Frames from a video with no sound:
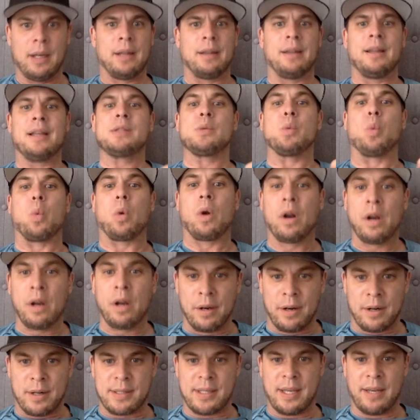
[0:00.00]
Let's work
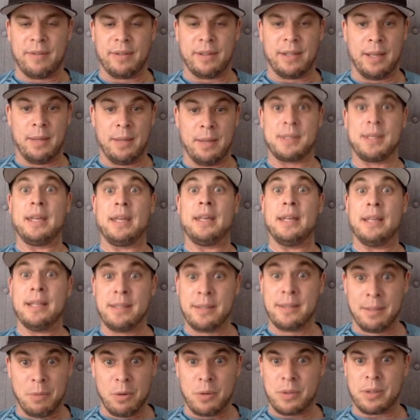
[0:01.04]
on our save attempts. It
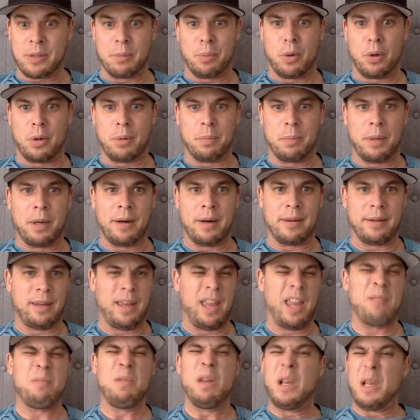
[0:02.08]
is the most important part of the
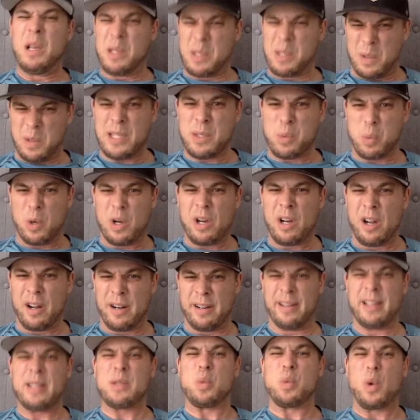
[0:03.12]
game. So let's work on
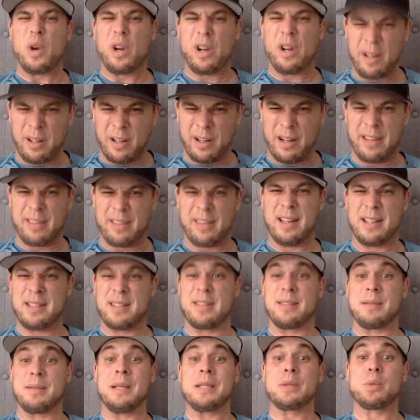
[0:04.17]
it. Let's work on our
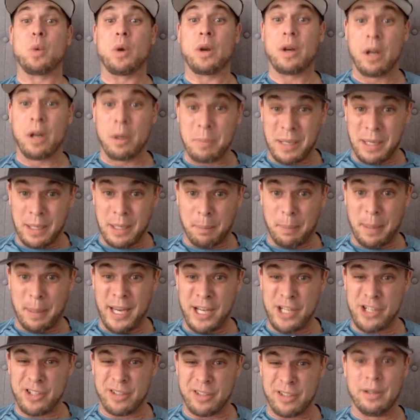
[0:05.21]
athleticism. Let's work on being
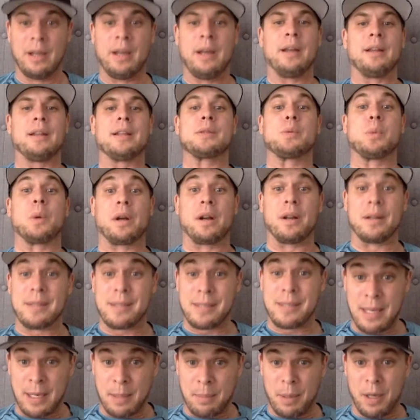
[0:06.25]
patient. Let's work on
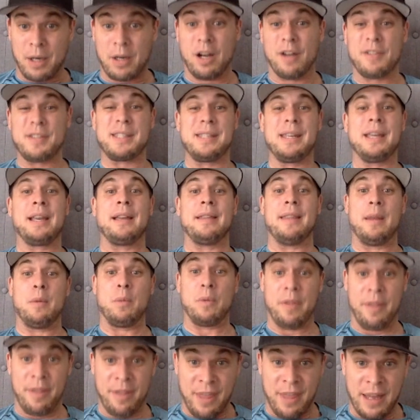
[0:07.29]
seeing puck off stick
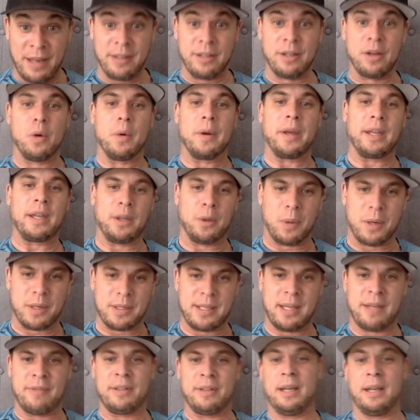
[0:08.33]
and then going into our
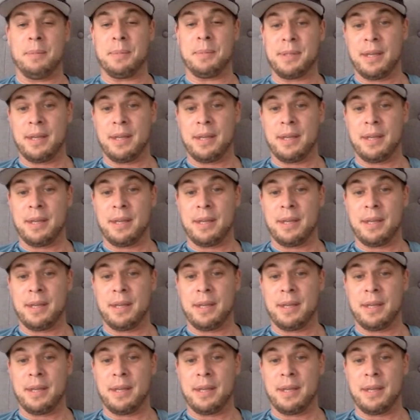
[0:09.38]
save attempts.